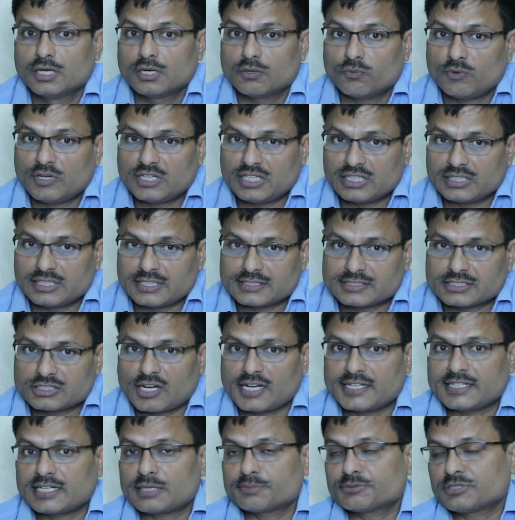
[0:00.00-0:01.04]
One other
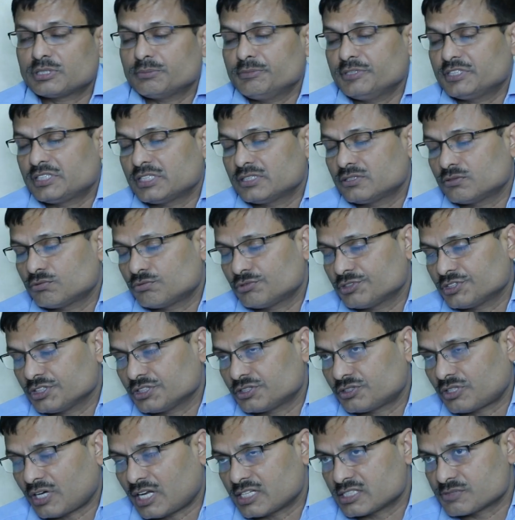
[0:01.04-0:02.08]
child of
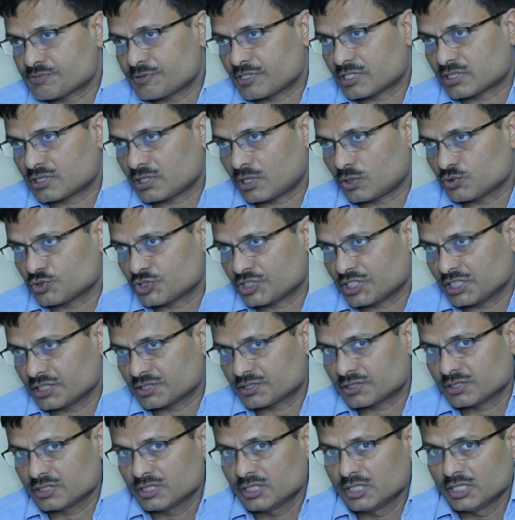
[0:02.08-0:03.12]
semitendinosis transfer, crouch gait.